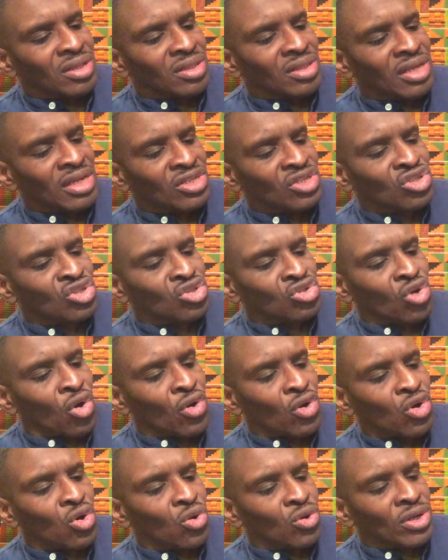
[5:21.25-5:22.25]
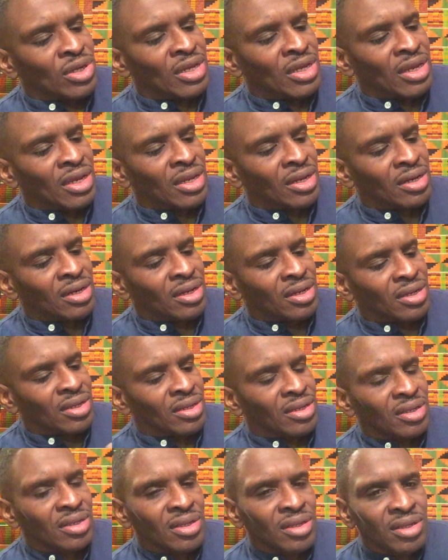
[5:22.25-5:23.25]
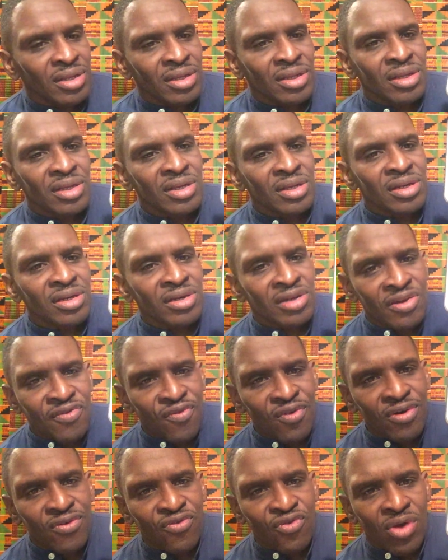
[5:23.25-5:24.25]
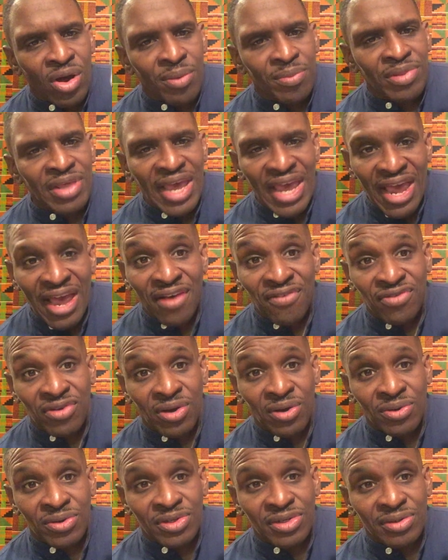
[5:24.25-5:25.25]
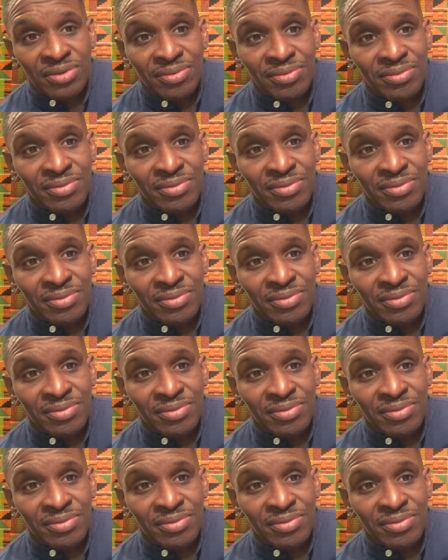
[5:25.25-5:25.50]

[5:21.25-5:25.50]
that's circled in, different from the half note.